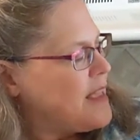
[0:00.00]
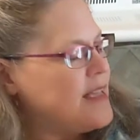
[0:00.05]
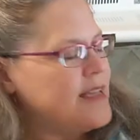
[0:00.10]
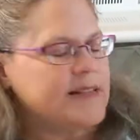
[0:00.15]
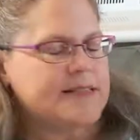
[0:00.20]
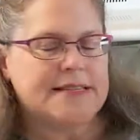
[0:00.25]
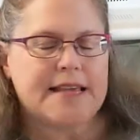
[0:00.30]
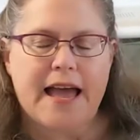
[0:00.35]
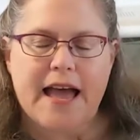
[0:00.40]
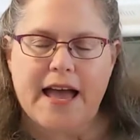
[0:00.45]

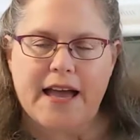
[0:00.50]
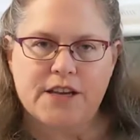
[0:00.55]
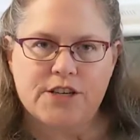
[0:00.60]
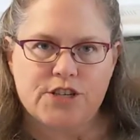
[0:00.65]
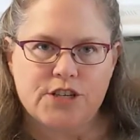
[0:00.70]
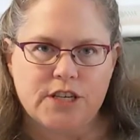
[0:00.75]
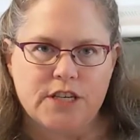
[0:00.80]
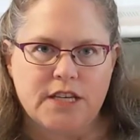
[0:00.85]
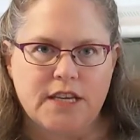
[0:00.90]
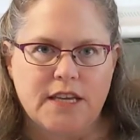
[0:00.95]
It's
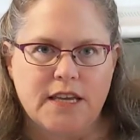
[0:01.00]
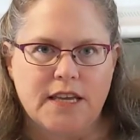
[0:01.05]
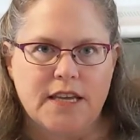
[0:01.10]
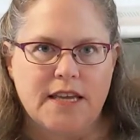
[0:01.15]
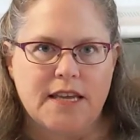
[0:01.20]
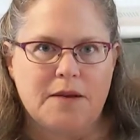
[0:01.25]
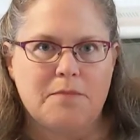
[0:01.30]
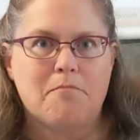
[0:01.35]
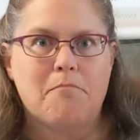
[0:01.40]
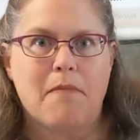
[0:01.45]
actually
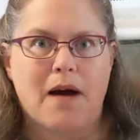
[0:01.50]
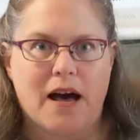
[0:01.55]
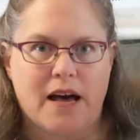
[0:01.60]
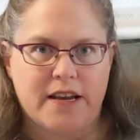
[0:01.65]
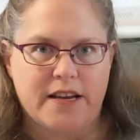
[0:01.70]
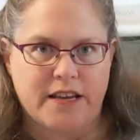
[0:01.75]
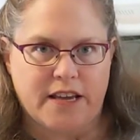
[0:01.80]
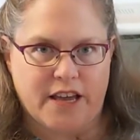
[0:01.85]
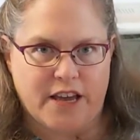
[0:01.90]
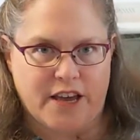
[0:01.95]
in
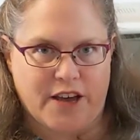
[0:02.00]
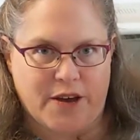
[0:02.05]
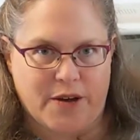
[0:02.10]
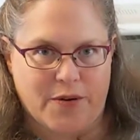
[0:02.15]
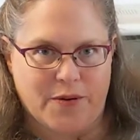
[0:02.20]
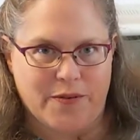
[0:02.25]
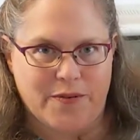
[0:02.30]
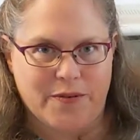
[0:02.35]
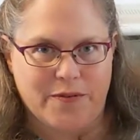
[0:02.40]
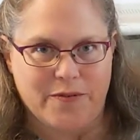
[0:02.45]

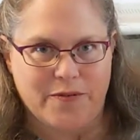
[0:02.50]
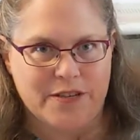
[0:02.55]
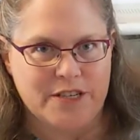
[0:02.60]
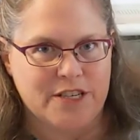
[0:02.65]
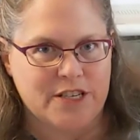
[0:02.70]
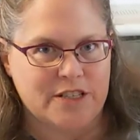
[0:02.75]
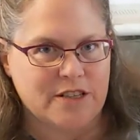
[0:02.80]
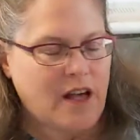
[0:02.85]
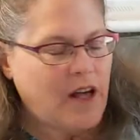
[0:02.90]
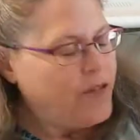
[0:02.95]
Monaco, which
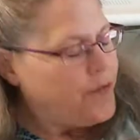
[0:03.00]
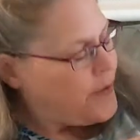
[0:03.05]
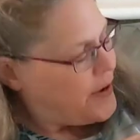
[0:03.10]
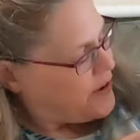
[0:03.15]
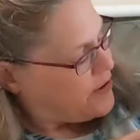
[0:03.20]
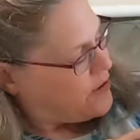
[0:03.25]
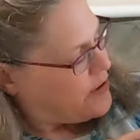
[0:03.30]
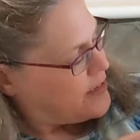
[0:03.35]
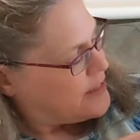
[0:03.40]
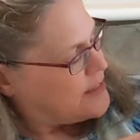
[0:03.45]
is all the
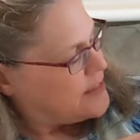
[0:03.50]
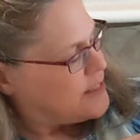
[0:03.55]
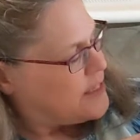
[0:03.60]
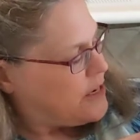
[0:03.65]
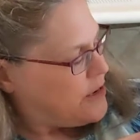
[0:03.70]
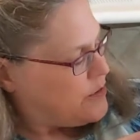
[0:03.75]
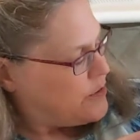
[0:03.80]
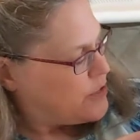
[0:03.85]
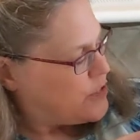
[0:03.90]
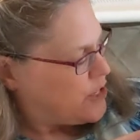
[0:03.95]
way across
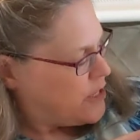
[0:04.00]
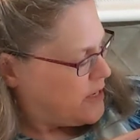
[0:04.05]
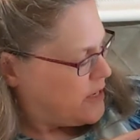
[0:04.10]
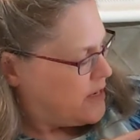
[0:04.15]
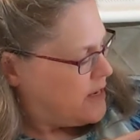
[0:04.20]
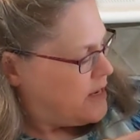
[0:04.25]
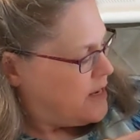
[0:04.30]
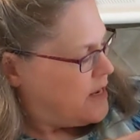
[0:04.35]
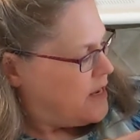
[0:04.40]
the ocean.